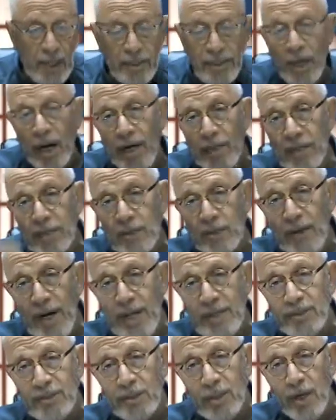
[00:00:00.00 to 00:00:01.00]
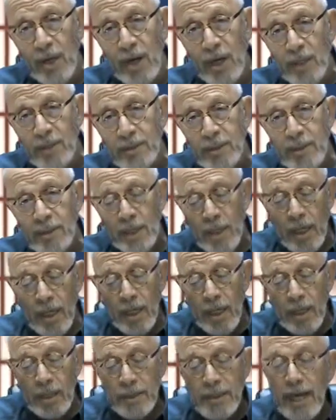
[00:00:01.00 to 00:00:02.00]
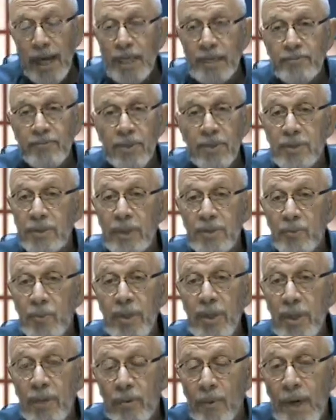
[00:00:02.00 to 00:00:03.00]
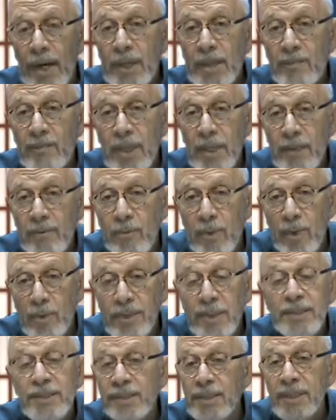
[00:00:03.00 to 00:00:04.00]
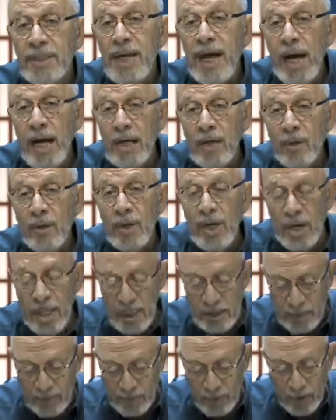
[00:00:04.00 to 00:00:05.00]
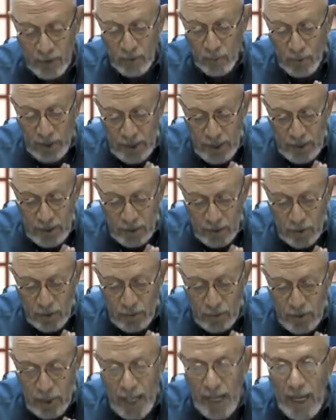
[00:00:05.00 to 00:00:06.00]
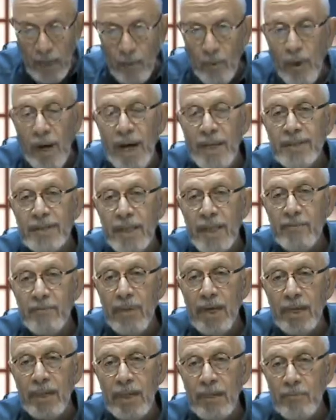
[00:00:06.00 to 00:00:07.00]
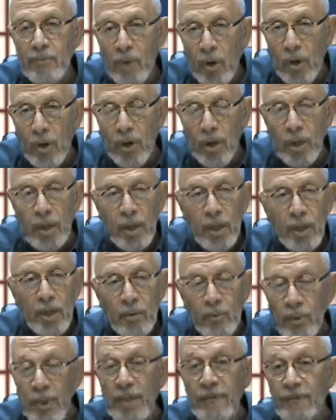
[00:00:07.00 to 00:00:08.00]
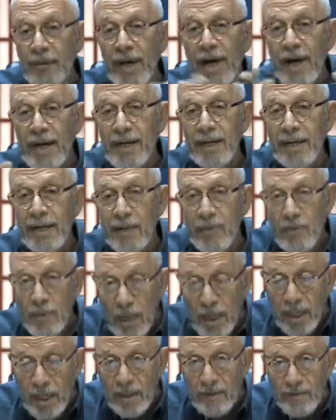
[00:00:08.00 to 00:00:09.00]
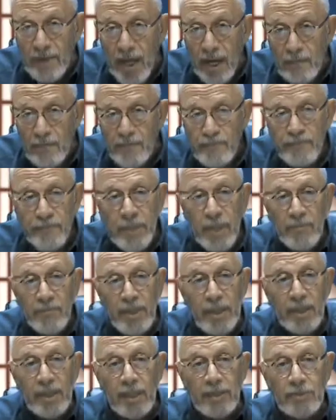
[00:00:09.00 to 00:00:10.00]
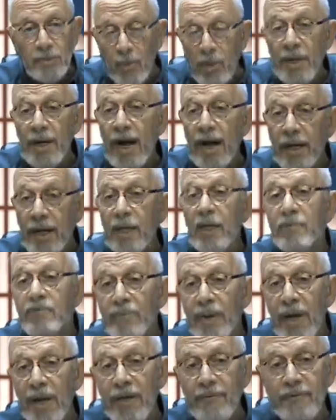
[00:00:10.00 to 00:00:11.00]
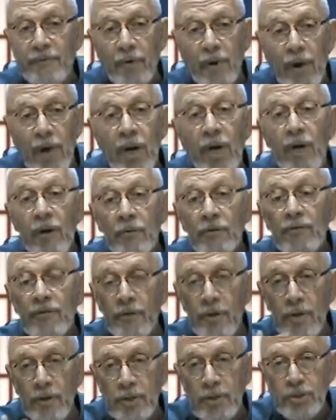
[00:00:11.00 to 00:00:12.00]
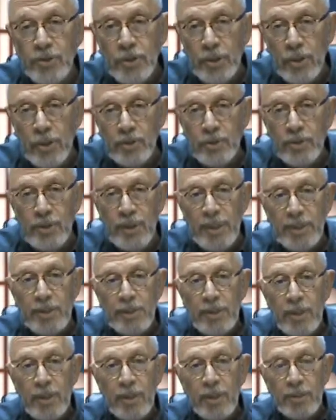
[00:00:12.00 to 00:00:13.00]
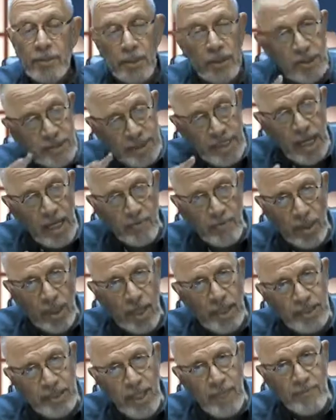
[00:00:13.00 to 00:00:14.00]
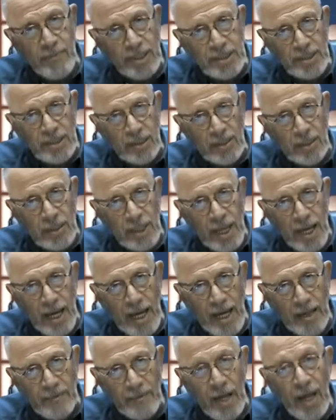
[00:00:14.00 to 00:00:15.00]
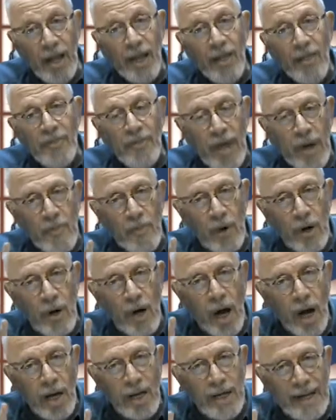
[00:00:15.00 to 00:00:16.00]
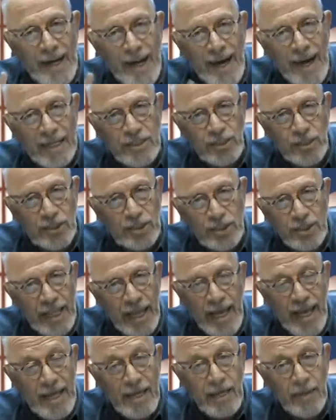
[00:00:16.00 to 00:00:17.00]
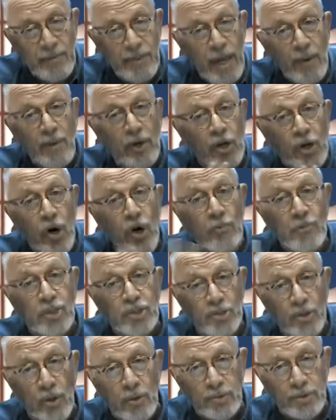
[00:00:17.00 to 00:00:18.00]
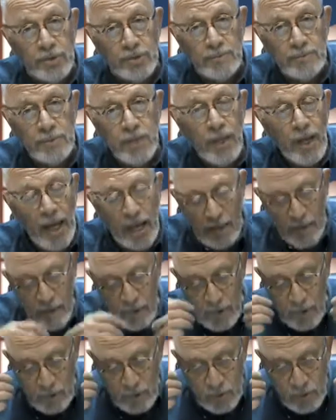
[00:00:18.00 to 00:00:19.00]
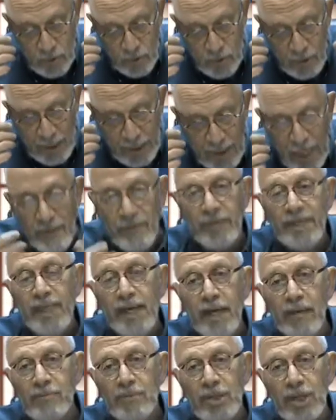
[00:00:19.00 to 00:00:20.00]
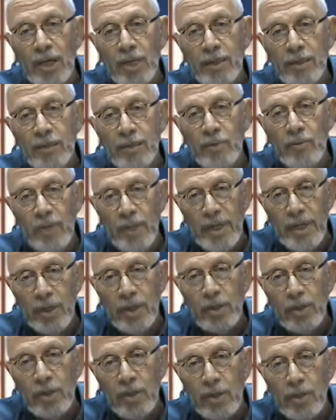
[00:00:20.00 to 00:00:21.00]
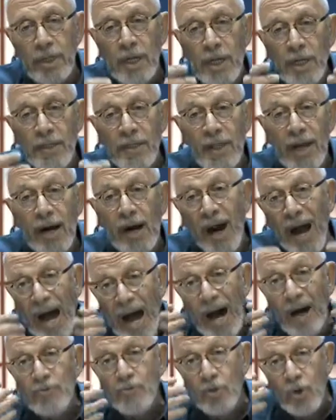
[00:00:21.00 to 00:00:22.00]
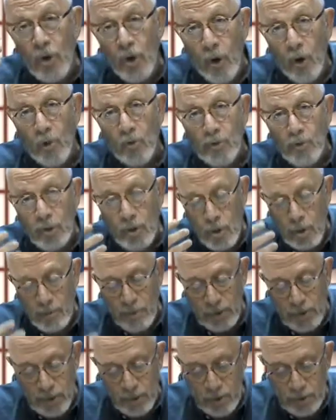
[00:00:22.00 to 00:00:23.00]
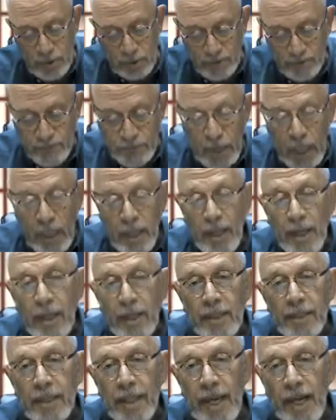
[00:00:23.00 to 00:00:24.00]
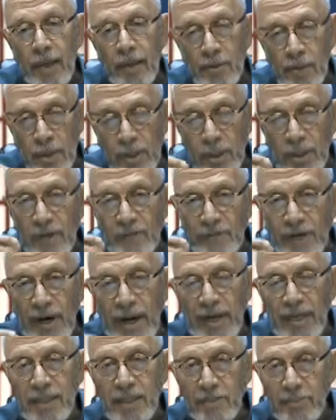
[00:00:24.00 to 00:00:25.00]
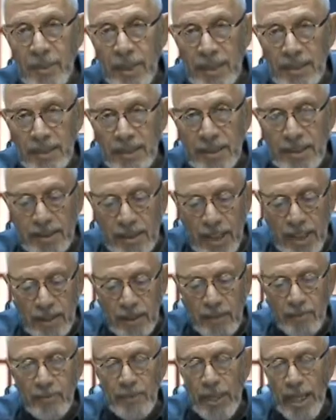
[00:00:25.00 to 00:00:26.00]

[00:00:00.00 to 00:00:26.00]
The 100 grand's gone. The hospital says, we don't want them anymore. This is an Iowa hospital. We do not want them anymore. We've got to get rid of them because we're not going to pay for further surgeries. They're stabilized. That means they're alive. They were unconscious. They, had, they were comatose. During everything I'm telling you when it occurred, they're out cold comatose. They're, they're going to find the place to send them.